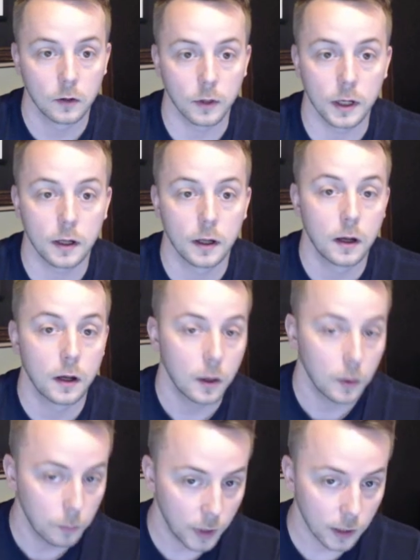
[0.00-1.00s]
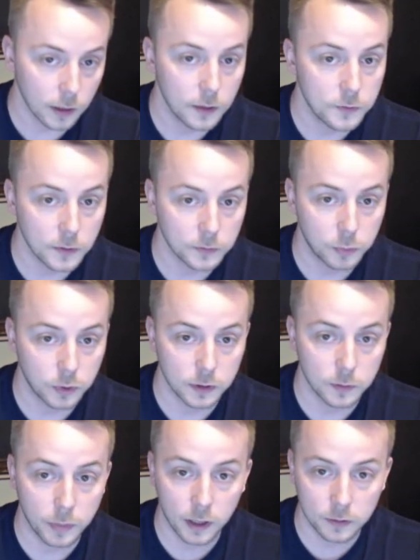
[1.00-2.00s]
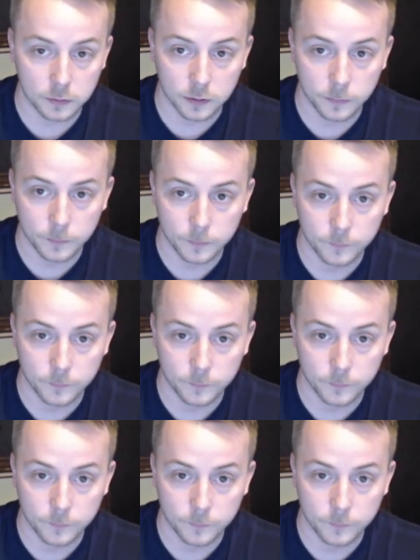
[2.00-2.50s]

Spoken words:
right? But if you have to put a deposit,